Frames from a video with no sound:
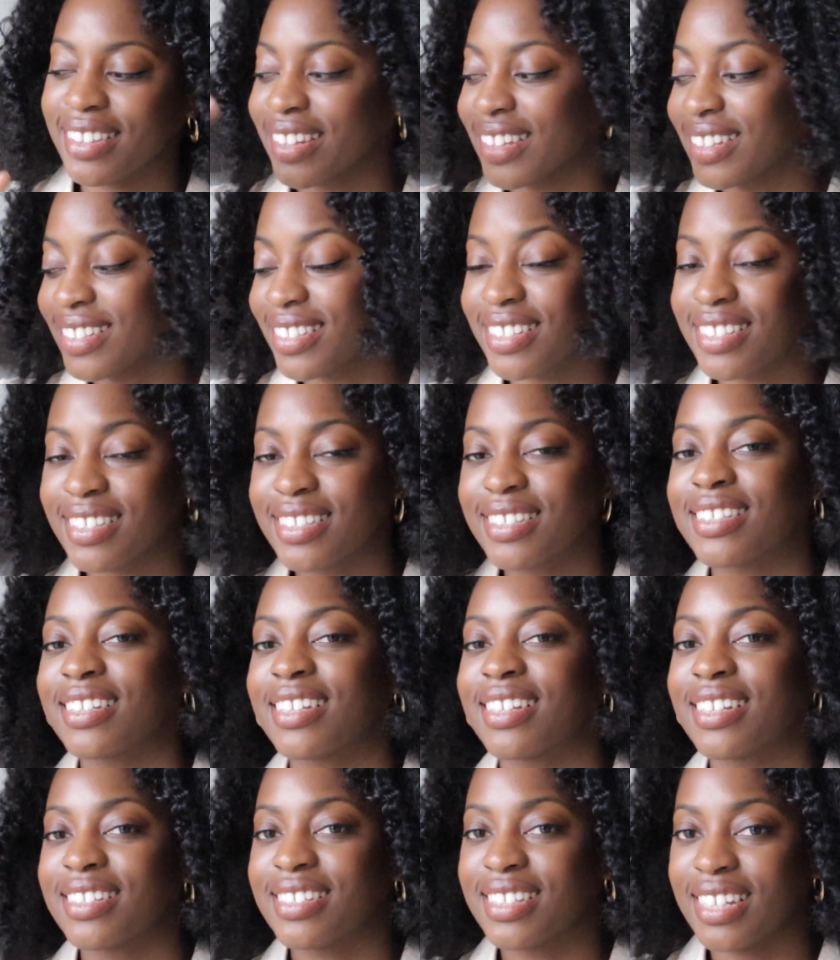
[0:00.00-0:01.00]

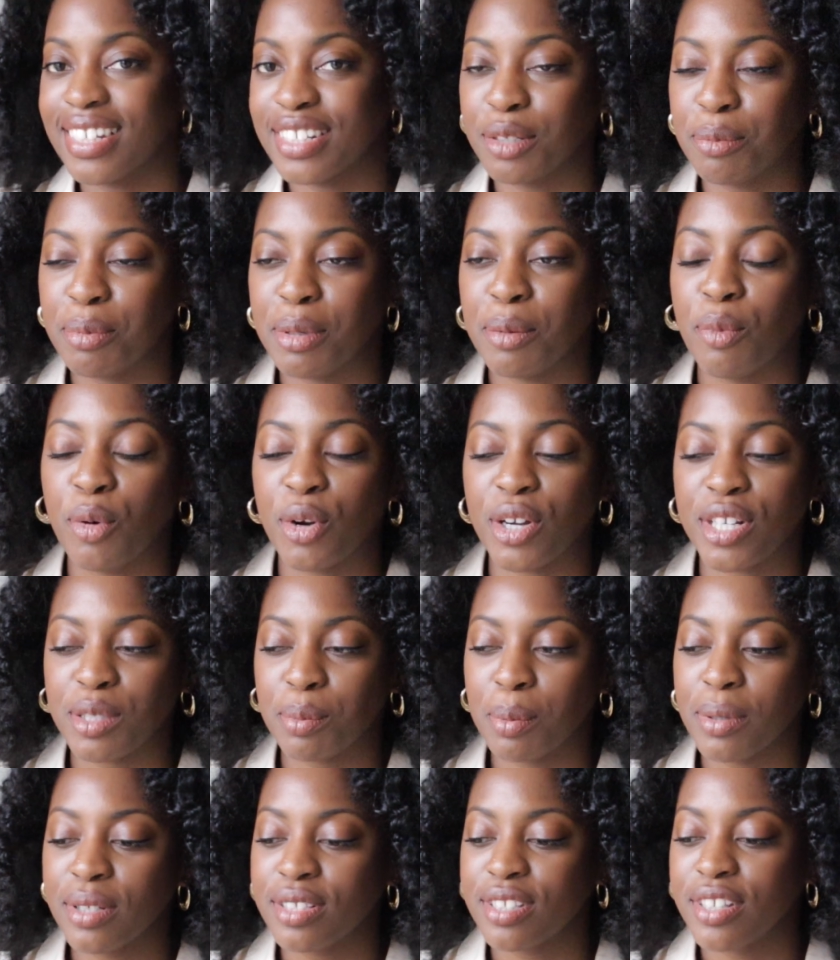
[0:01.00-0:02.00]
lenses tend to be more
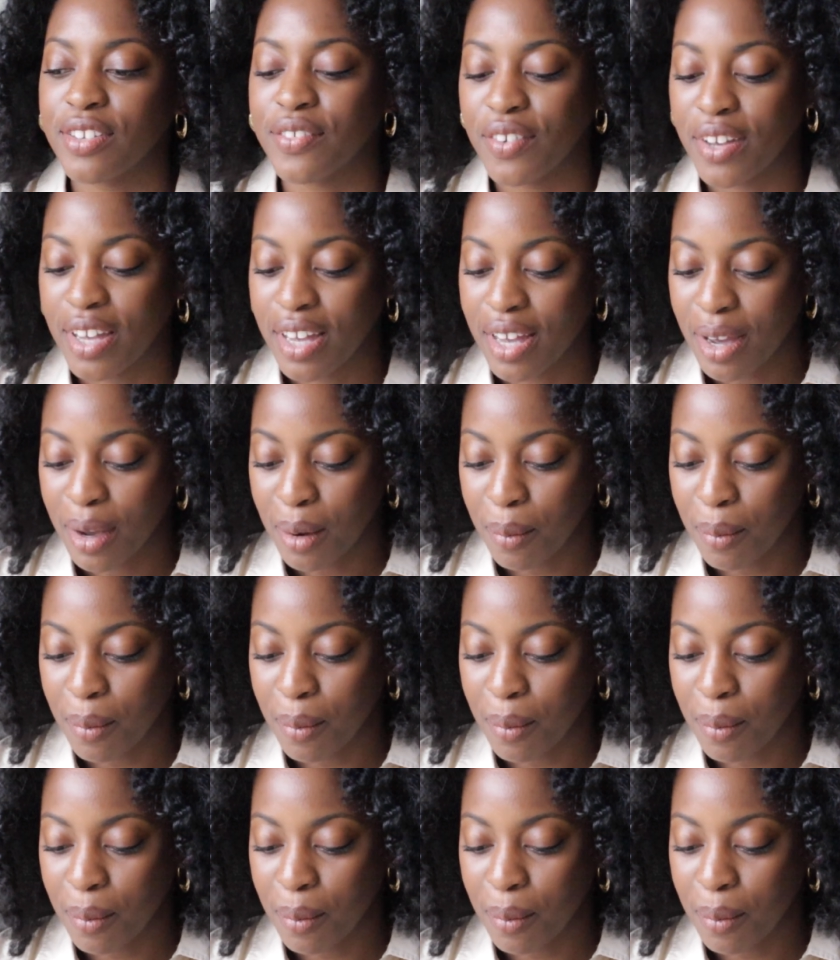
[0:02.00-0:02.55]
expensive.